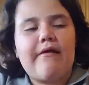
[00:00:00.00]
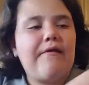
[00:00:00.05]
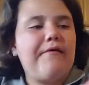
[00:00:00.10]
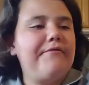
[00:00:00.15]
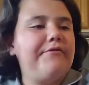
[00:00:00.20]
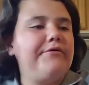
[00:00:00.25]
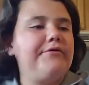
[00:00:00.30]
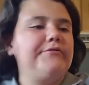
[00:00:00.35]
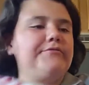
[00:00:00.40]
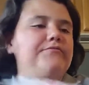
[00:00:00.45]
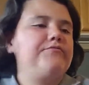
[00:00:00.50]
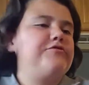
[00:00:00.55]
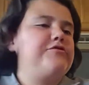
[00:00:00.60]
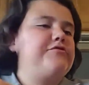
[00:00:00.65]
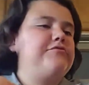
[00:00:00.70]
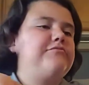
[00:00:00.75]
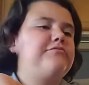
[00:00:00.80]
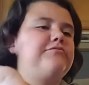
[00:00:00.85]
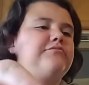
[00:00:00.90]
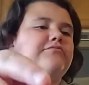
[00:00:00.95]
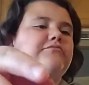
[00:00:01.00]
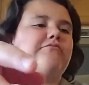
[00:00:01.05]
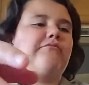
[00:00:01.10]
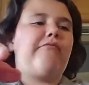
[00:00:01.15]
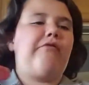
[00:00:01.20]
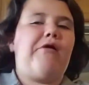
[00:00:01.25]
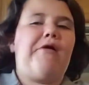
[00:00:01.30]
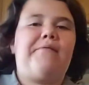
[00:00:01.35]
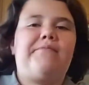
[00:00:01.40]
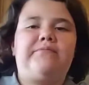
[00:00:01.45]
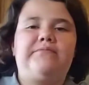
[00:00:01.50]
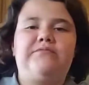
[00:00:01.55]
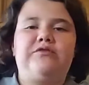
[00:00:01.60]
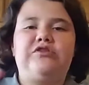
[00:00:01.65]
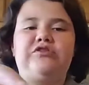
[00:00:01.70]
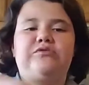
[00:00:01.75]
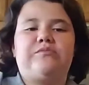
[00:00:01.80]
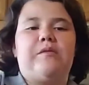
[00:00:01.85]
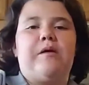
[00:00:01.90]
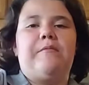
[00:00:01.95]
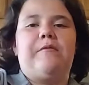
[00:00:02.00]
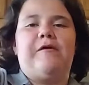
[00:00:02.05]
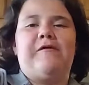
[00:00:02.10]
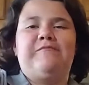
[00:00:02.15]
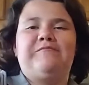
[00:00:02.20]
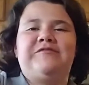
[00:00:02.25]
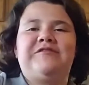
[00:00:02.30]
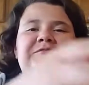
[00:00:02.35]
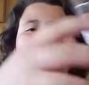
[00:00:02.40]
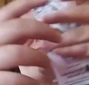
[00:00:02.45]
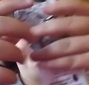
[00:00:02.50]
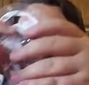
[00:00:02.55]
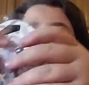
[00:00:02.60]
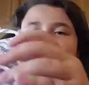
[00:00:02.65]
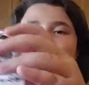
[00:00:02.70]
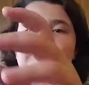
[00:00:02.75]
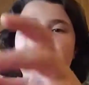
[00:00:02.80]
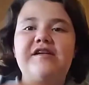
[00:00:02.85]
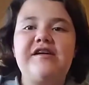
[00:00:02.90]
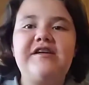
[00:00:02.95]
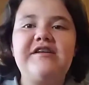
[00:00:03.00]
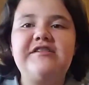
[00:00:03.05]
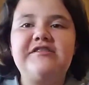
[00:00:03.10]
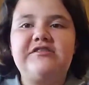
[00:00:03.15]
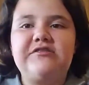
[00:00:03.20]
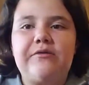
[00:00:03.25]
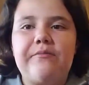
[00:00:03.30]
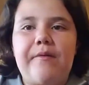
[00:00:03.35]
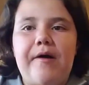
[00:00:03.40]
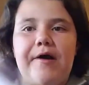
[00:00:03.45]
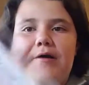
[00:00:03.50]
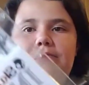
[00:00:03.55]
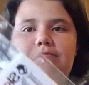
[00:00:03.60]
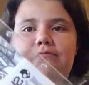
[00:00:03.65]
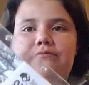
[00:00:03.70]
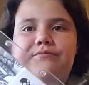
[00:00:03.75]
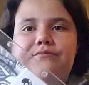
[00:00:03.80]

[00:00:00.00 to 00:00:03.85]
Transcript: Oh my! Those are my mom's. These are mine.